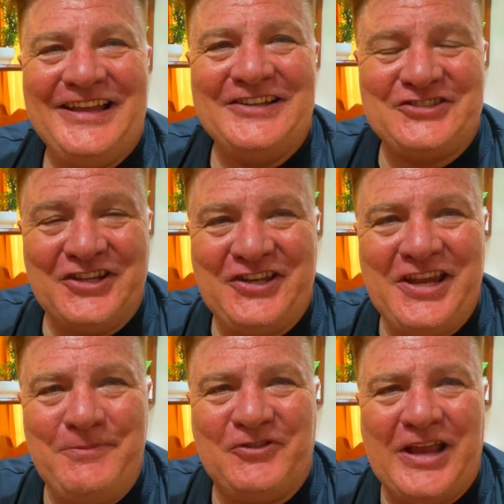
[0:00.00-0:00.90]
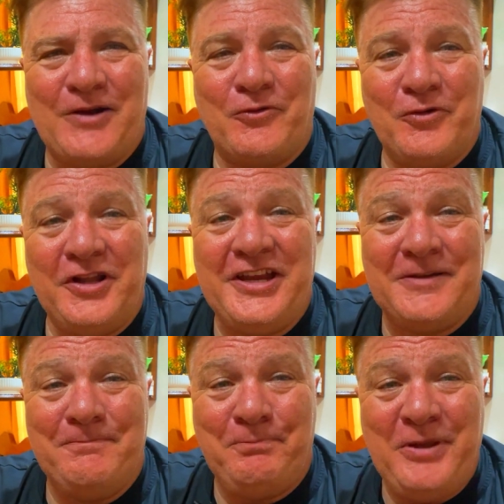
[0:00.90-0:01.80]
It's the teams that really
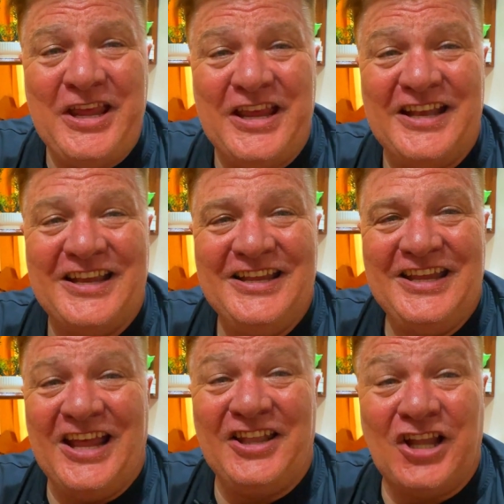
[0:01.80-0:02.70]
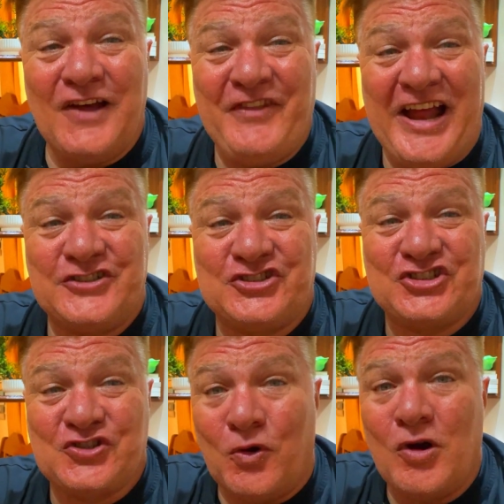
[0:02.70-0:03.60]
compete and love that
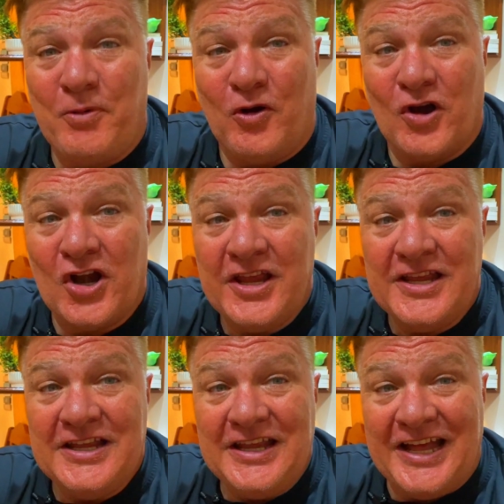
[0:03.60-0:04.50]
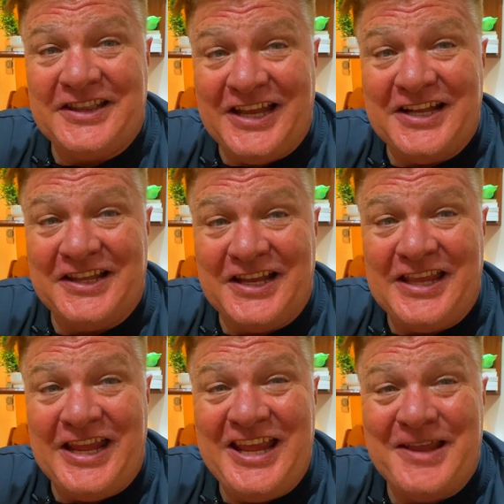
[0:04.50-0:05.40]
scoreboard at the end of the
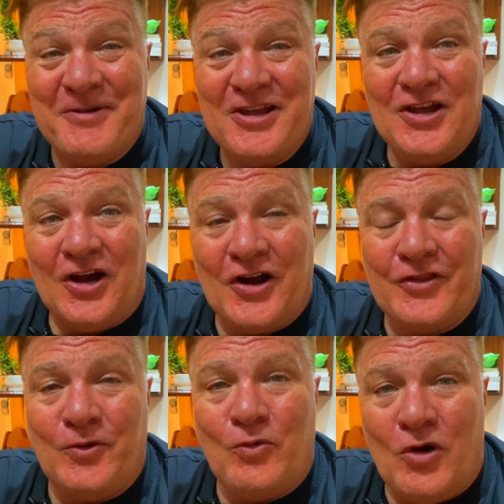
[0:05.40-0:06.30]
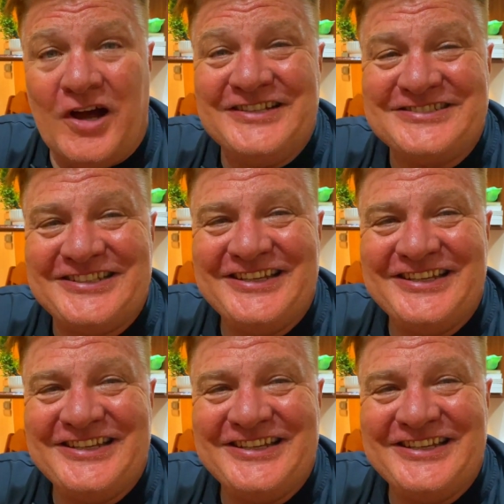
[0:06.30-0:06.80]
game are the ones